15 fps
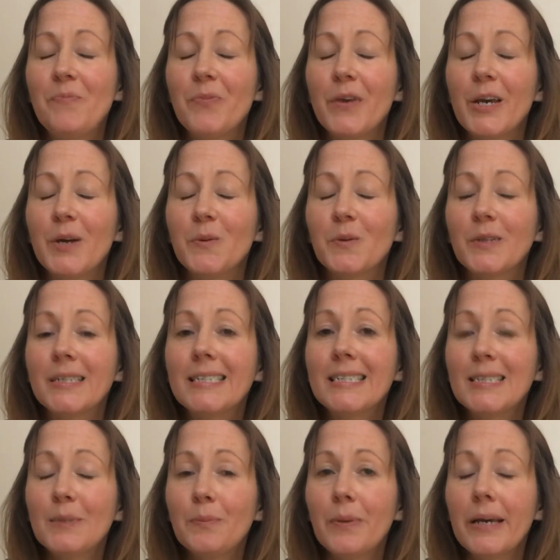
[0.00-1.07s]
It will
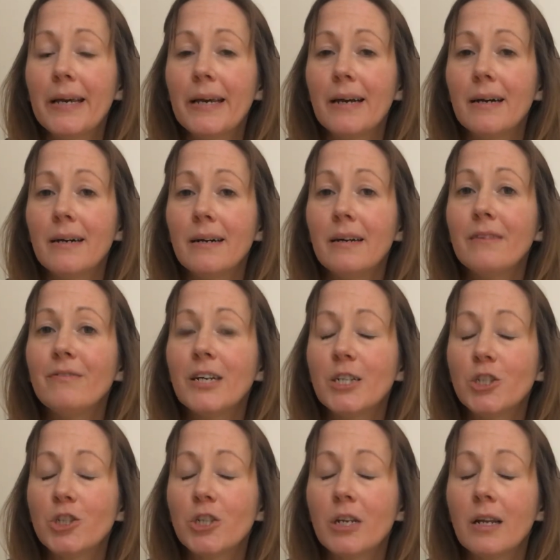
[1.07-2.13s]
disappear
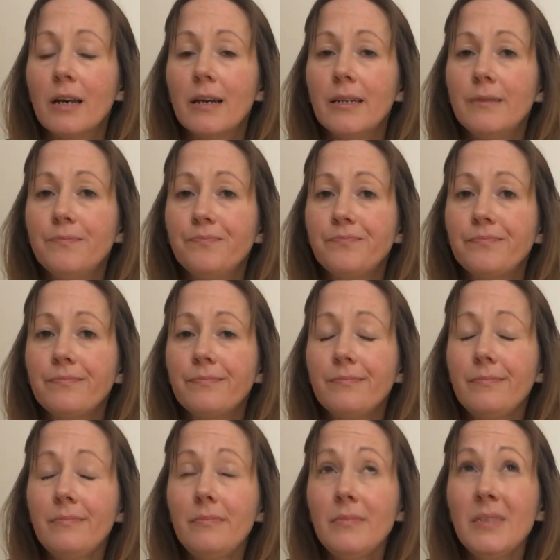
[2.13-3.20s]
eventually,
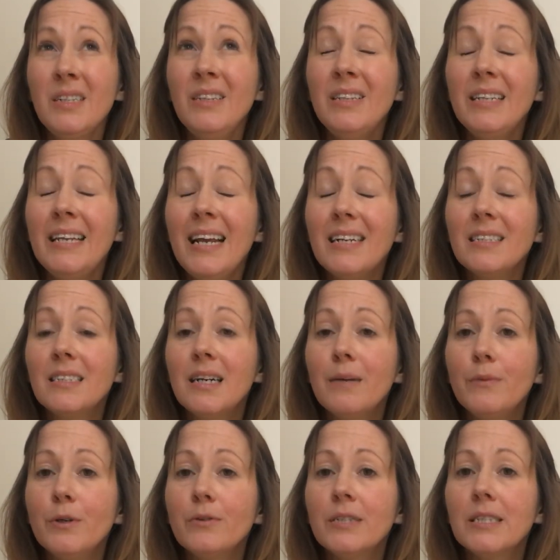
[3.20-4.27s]
and the next time
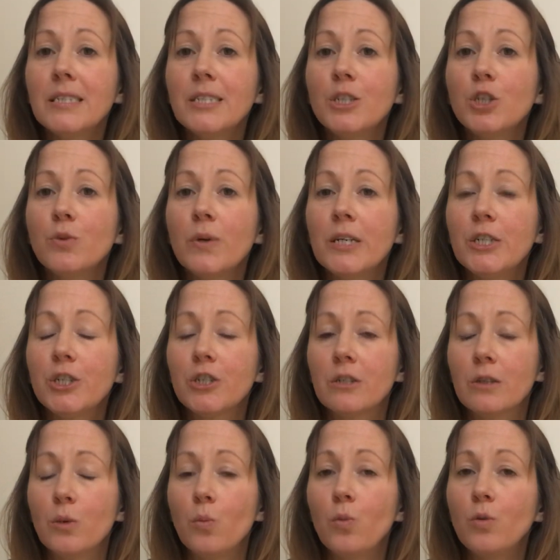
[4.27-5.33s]
you're in a situation
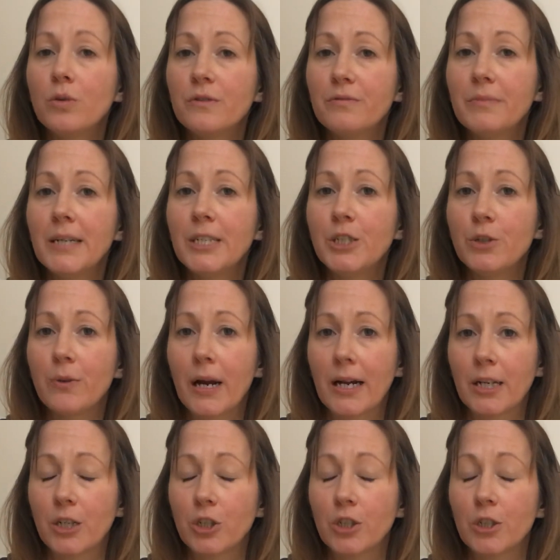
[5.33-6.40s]
that would have made you
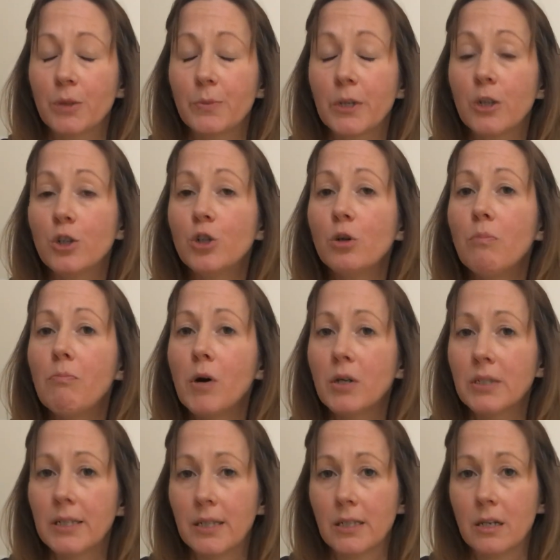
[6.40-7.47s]
anxious, because your
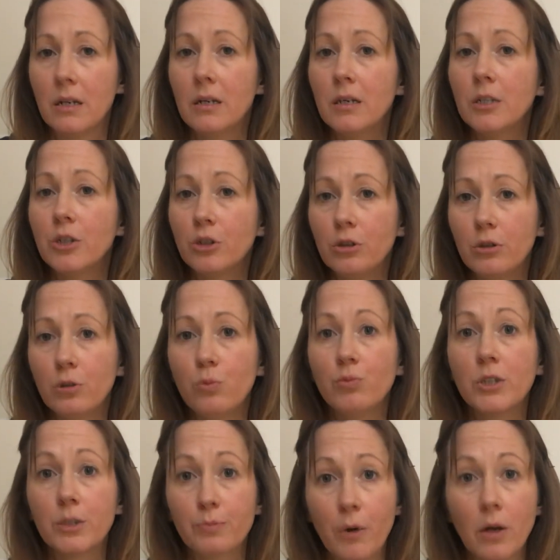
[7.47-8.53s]
body has learned a new
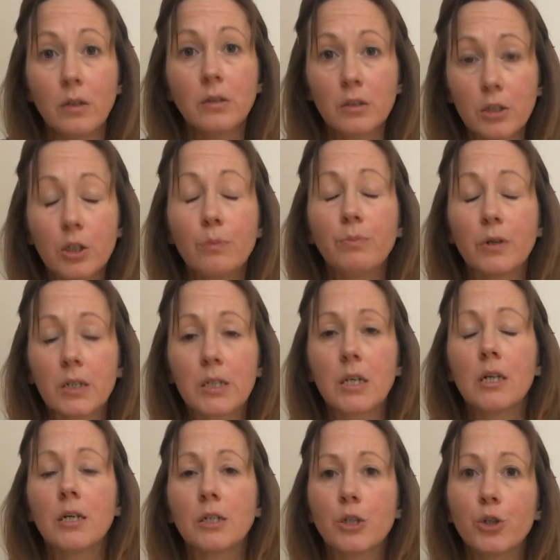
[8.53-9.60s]
response, your body's
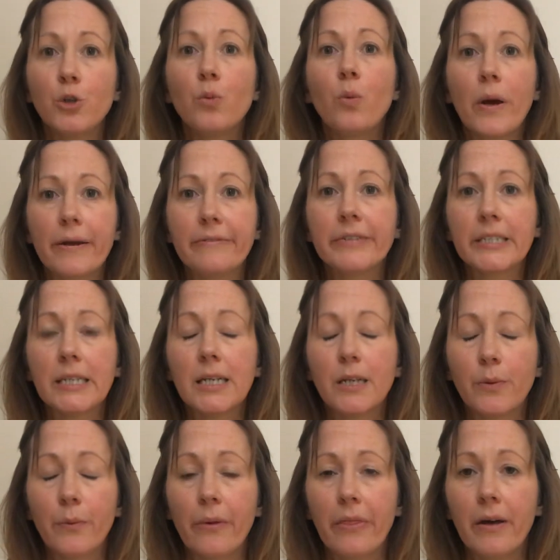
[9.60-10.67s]
learned a new way of dealing
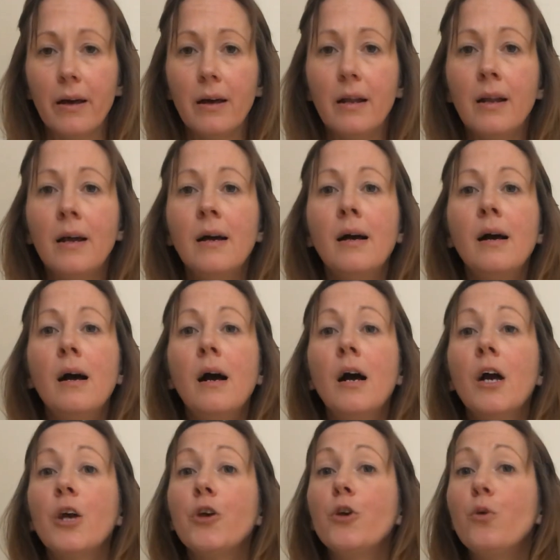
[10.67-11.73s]
with it,
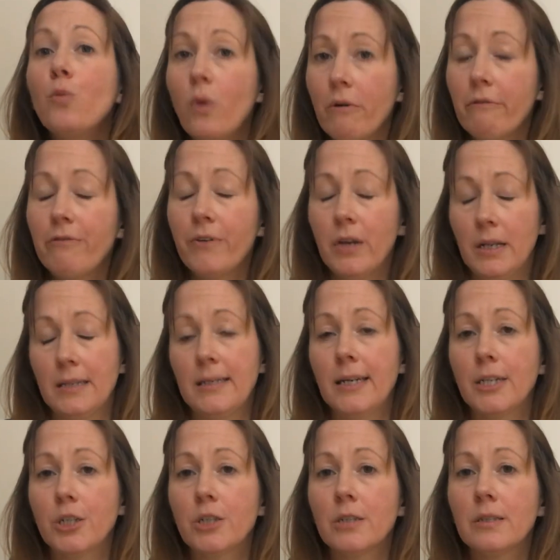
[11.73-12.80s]
you won't feel as
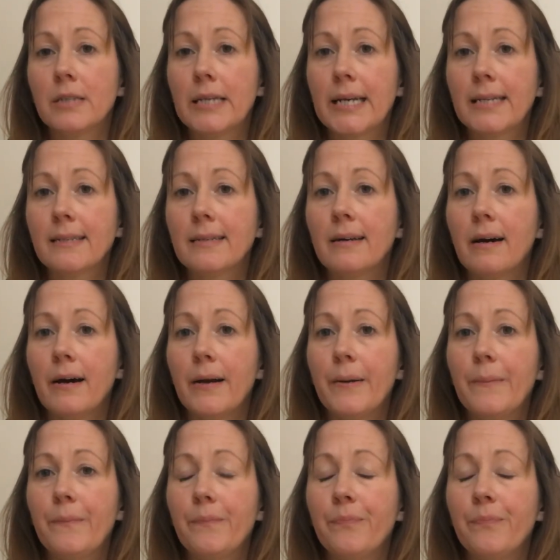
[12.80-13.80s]
anxious the next time.